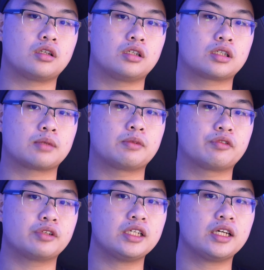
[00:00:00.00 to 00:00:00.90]
This can be
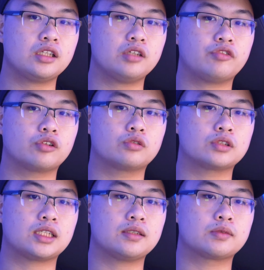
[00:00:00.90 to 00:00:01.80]
really handy for
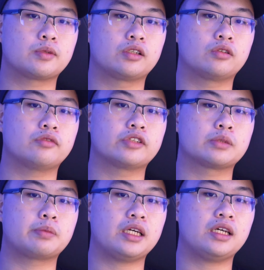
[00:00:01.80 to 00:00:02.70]
those times when you don't have a
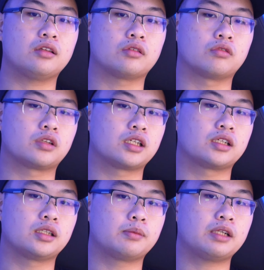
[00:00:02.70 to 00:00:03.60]
spare hand to take
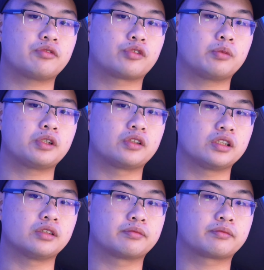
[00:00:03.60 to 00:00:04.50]
a earbud from your ear.